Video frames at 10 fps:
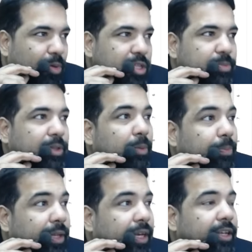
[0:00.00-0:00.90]
But the
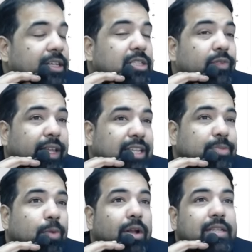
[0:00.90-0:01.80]
period here is very
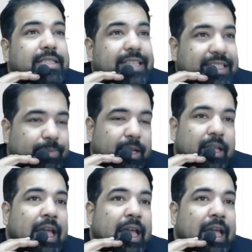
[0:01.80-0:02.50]
small, 6 months.